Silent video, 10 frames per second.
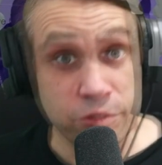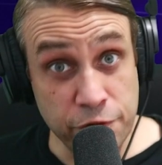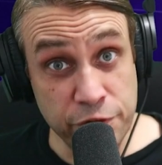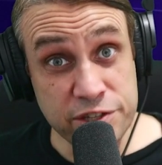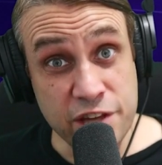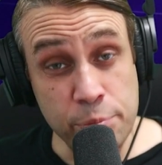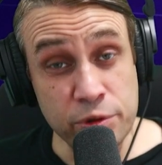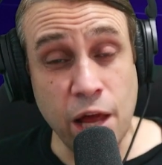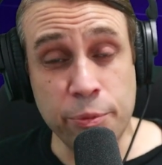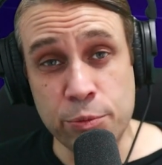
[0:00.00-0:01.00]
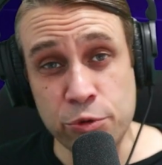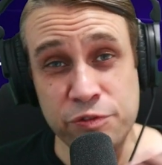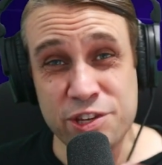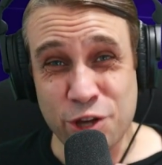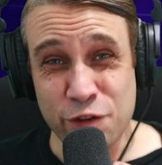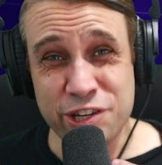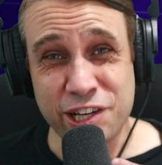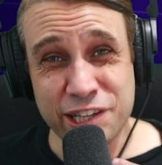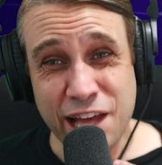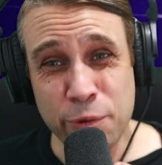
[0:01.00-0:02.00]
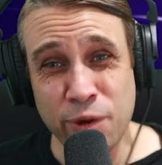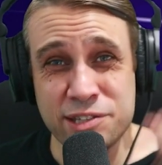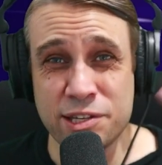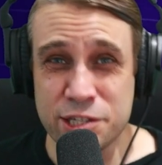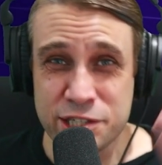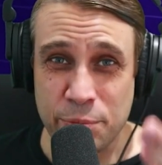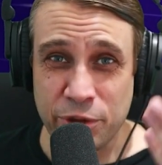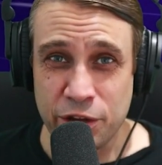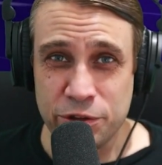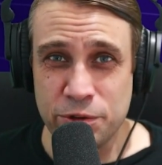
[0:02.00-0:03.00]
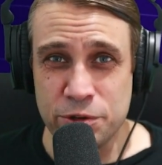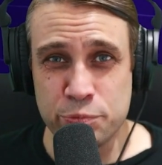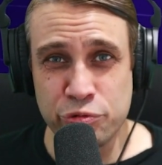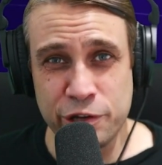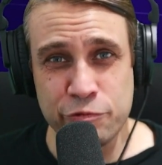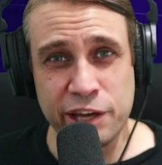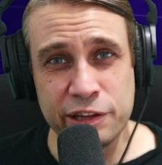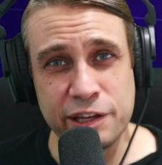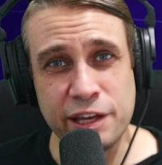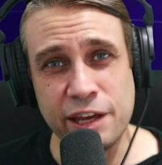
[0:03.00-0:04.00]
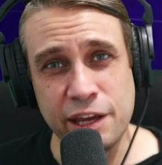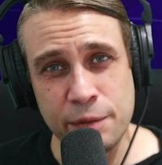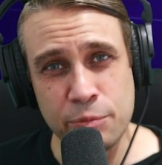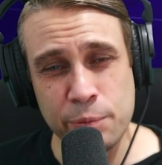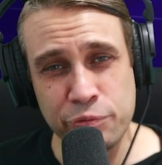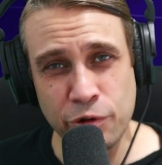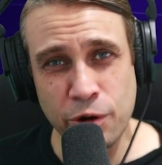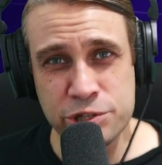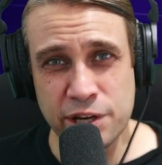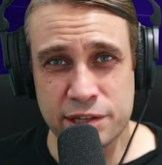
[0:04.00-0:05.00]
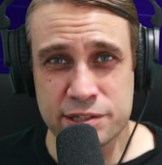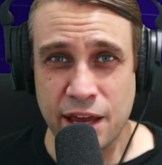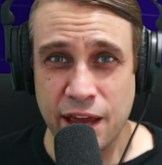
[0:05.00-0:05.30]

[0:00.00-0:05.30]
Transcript: So for the example, I'm going to move this over to Cloudways. This is something I use pretty regularly in my projects.